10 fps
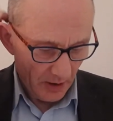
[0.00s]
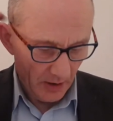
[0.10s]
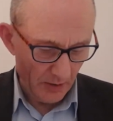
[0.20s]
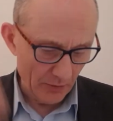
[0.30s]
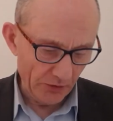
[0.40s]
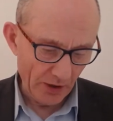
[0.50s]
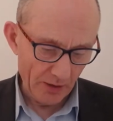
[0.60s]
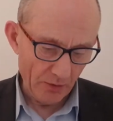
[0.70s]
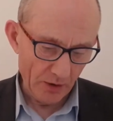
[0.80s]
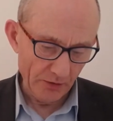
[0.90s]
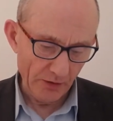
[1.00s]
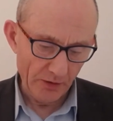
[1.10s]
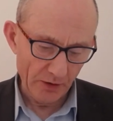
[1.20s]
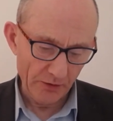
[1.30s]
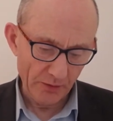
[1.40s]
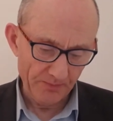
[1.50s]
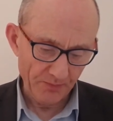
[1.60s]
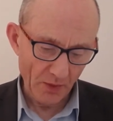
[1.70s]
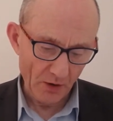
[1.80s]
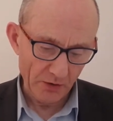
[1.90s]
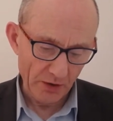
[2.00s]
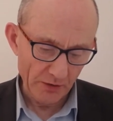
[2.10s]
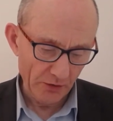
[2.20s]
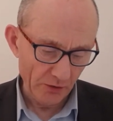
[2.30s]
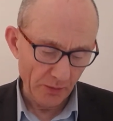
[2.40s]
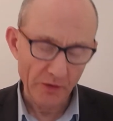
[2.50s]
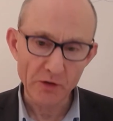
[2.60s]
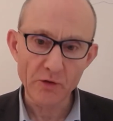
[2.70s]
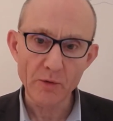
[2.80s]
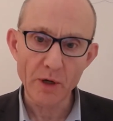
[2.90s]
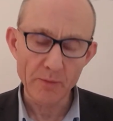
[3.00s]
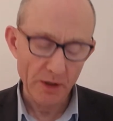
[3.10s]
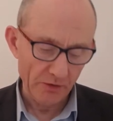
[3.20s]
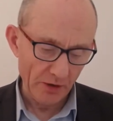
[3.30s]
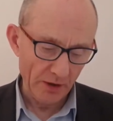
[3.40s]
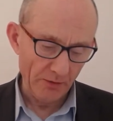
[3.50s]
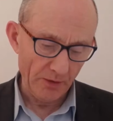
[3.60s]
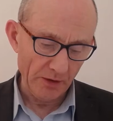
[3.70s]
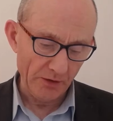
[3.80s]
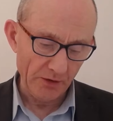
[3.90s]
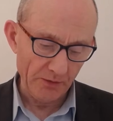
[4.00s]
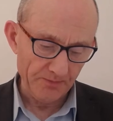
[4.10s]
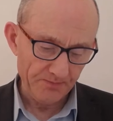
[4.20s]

With cell walls, they're also got tissues, but they show limited cell differentiation.